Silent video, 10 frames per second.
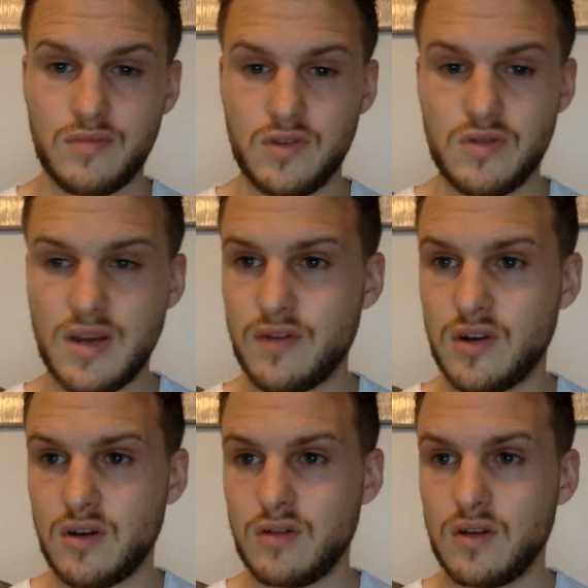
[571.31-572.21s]
You never
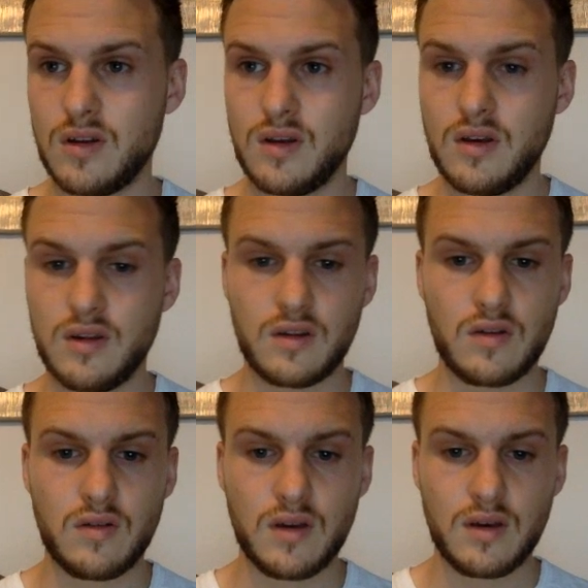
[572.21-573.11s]
know.
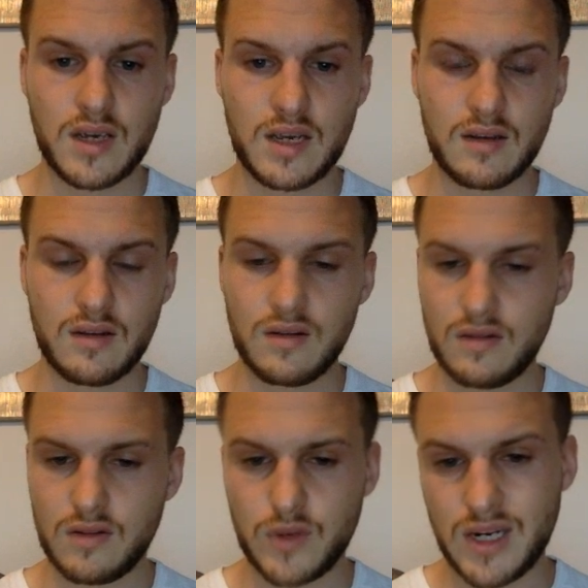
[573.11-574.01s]
So again,
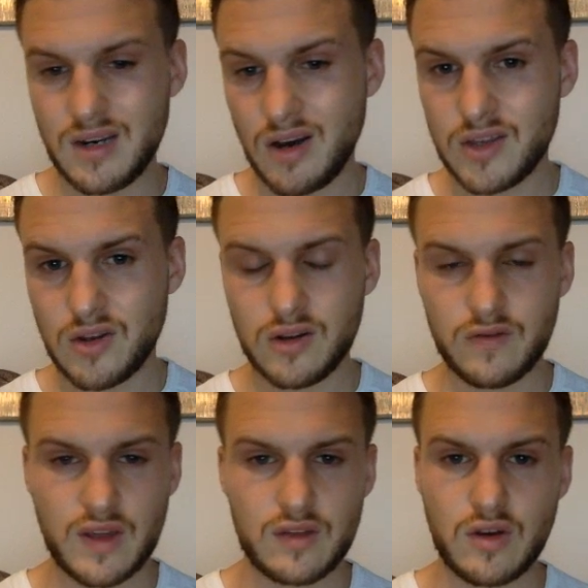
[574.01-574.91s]
$29
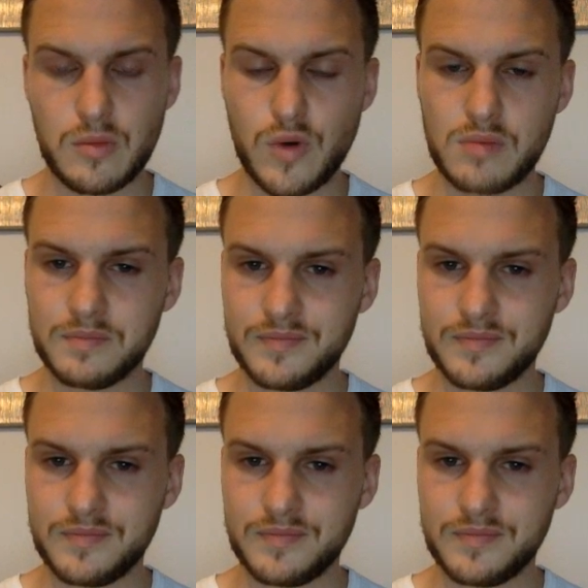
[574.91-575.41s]
for that top one.